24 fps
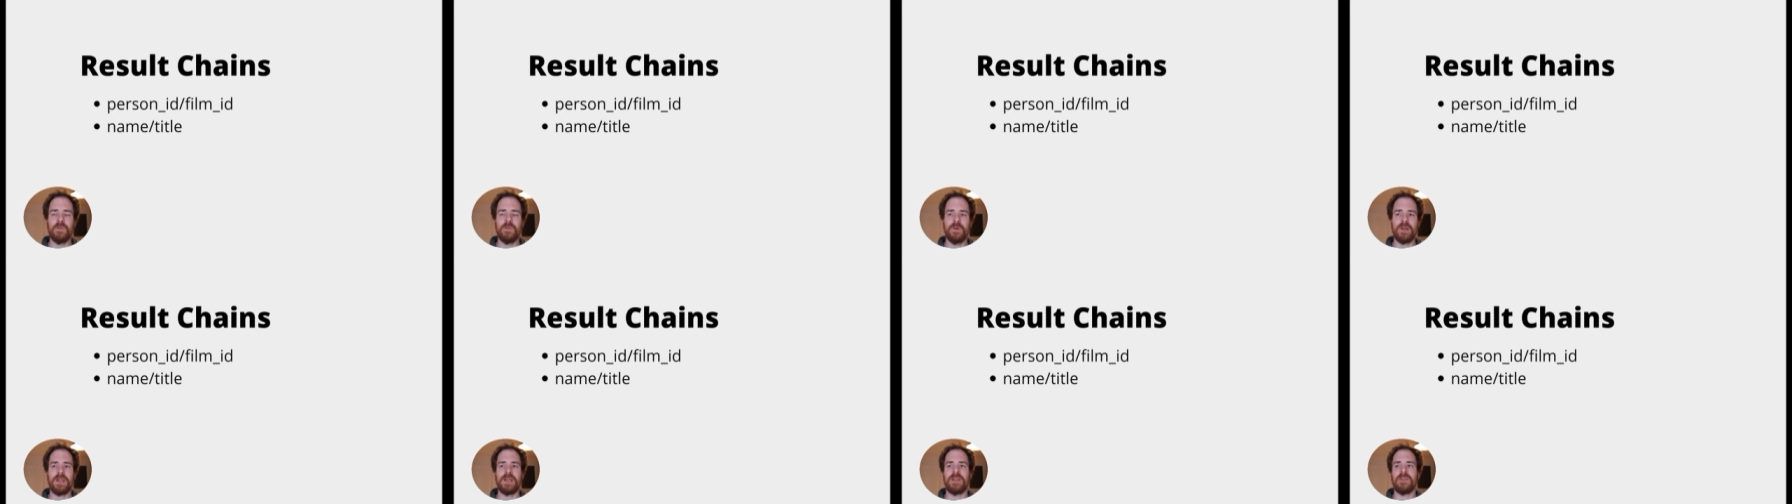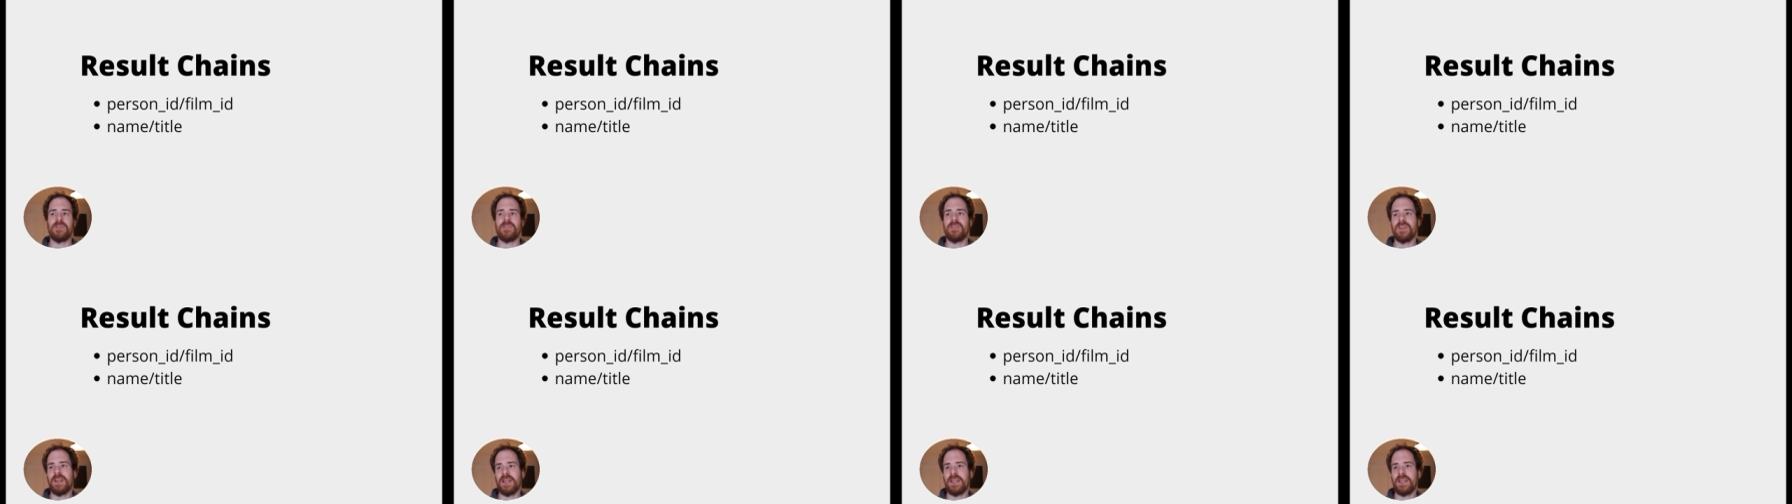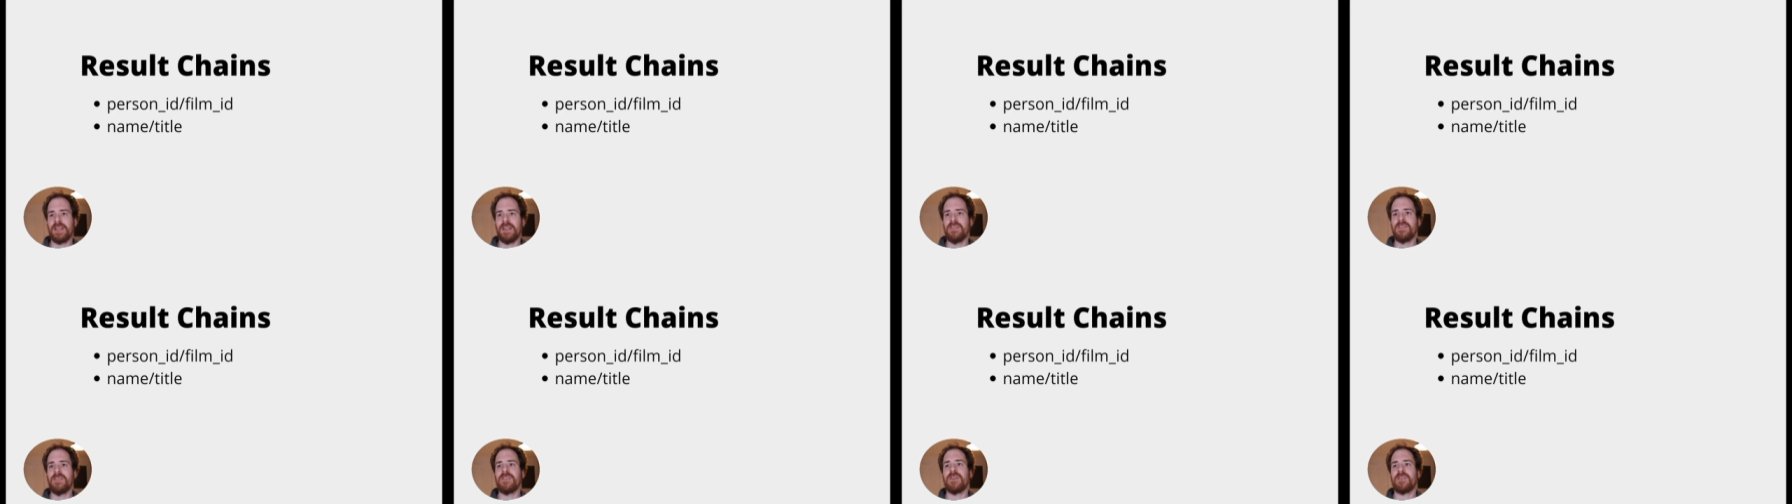we can check,
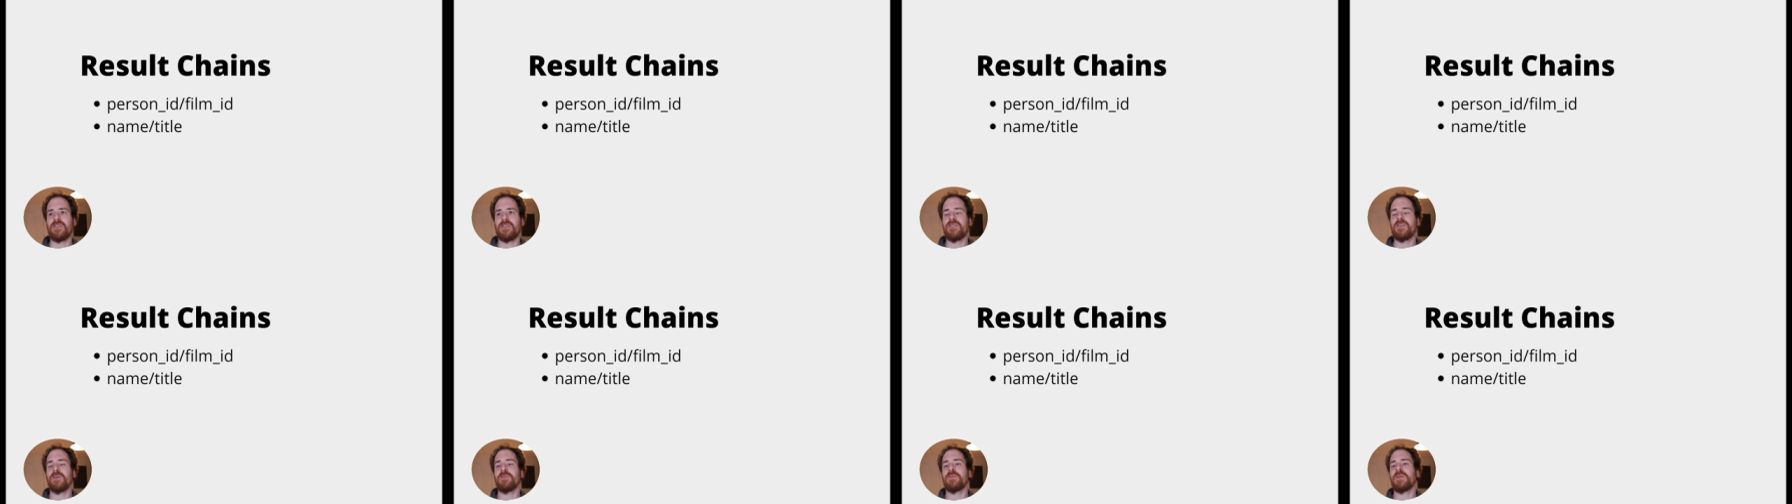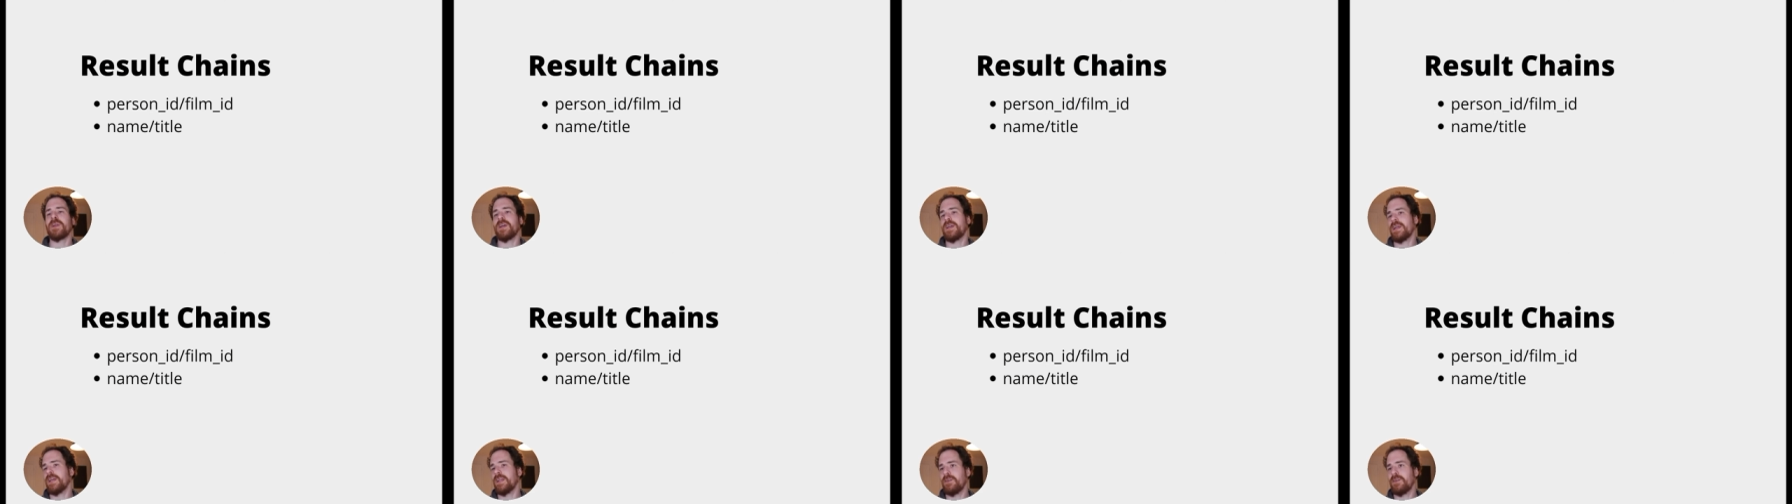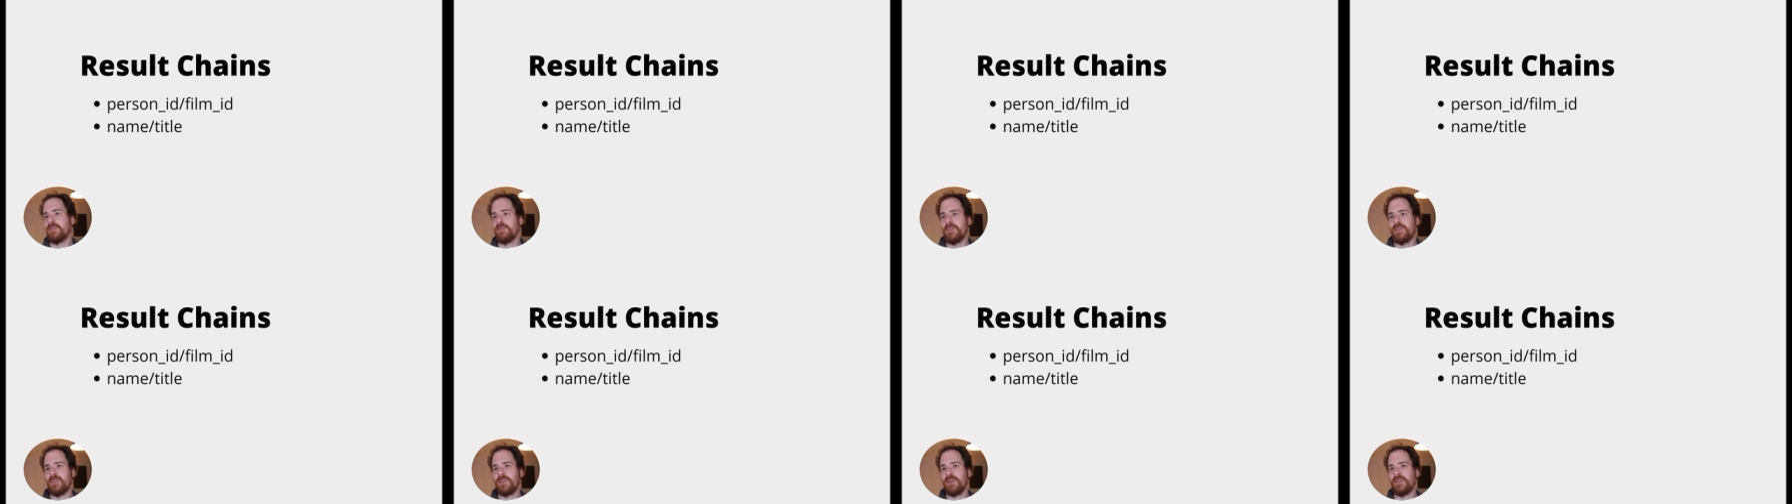is there something in the
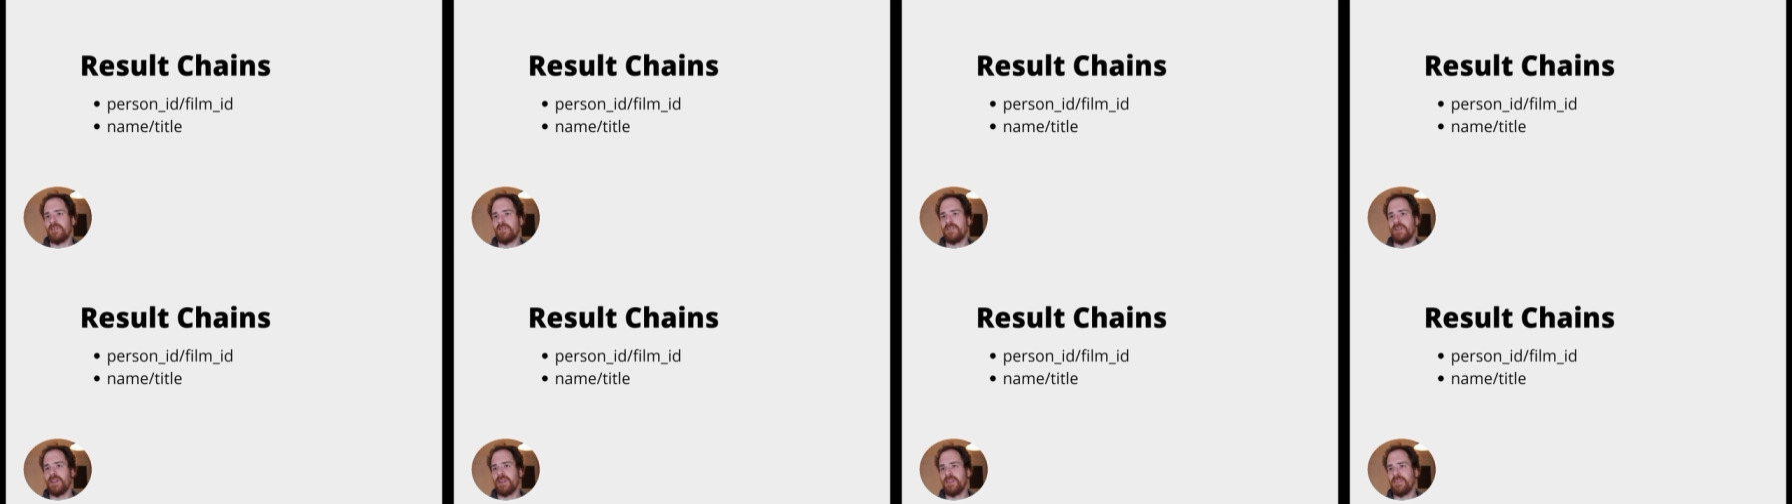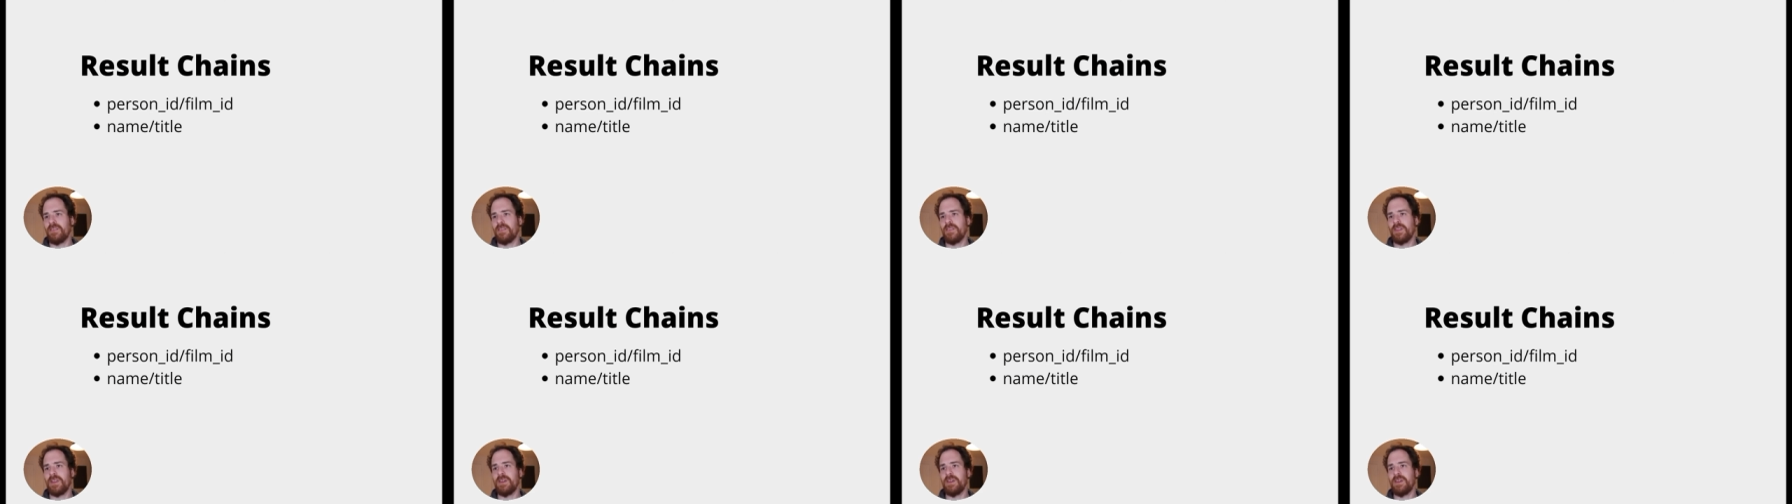result chains?